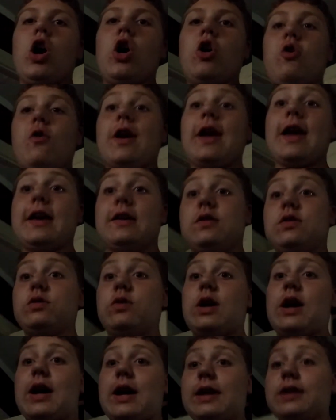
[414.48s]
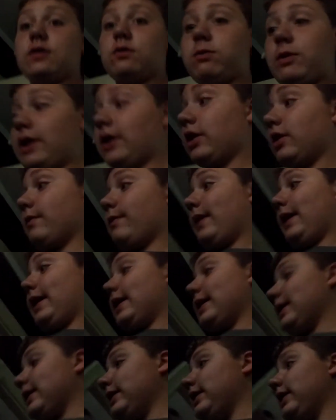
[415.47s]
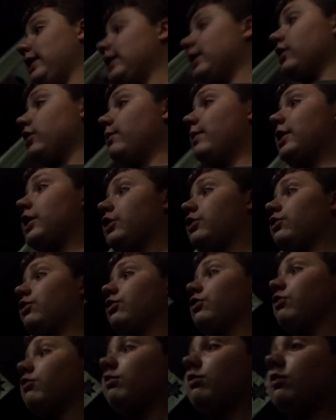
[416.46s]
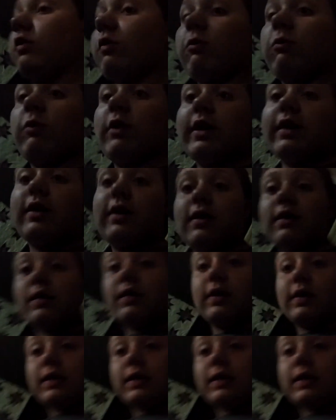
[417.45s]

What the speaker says: Okay, so guys, we are back in the other bedroom with